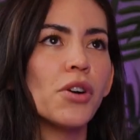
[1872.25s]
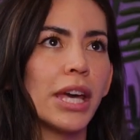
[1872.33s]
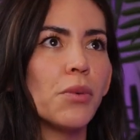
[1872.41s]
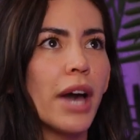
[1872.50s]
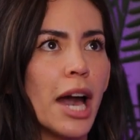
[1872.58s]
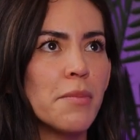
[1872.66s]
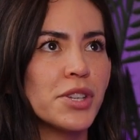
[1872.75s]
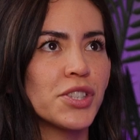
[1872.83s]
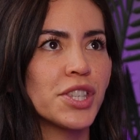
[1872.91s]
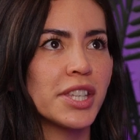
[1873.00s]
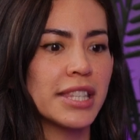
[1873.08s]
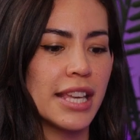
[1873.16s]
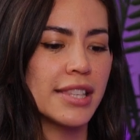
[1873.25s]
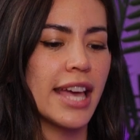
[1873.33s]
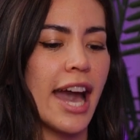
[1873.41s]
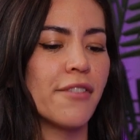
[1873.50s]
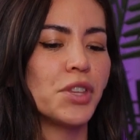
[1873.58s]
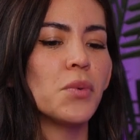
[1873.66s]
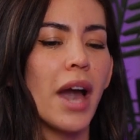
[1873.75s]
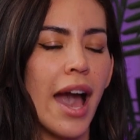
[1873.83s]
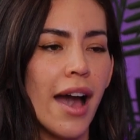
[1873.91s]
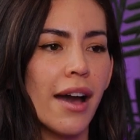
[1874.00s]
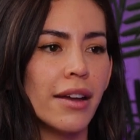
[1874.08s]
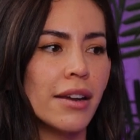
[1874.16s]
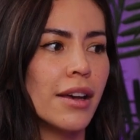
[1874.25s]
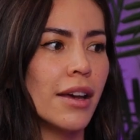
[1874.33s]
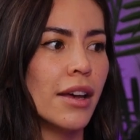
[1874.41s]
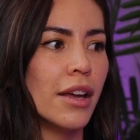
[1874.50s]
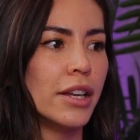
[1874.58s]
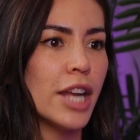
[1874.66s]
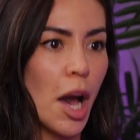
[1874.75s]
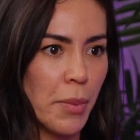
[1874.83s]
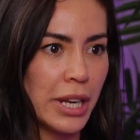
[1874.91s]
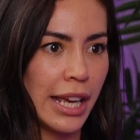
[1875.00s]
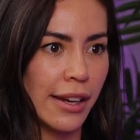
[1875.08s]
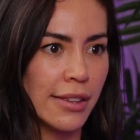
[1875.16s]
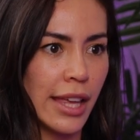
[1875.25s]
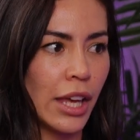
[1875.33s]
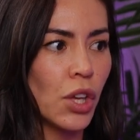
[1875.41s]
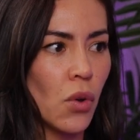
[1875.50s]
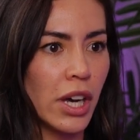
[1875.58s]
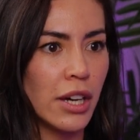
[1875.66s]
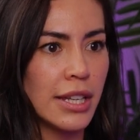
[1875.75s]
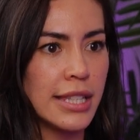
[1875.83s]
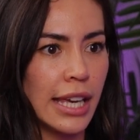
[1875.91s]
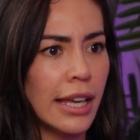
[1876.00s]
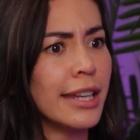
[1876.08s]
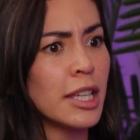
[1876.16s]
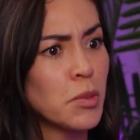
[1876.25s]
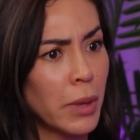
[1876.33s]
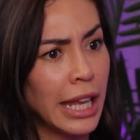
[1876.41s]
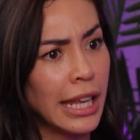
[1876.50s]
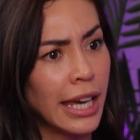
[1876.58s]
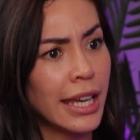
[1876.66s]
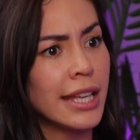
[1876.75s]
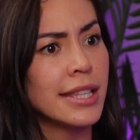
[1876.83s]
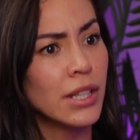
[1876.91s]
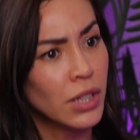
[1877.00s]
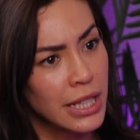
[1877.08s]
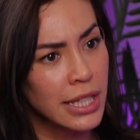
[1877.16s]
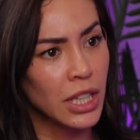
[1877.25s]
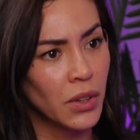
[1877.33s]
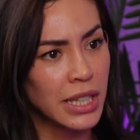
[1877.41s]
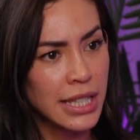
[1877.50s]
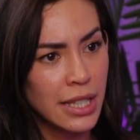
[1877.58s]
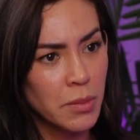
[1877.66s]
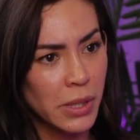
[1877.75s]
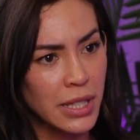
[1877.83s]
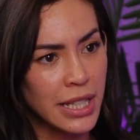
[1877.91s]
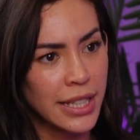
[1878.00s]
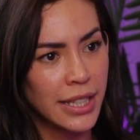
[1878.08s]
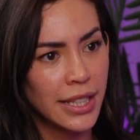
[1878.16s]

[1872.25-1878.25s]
okay, well, how much success have you had not putting anything, going on a date and explaining it and still continuing to see this person?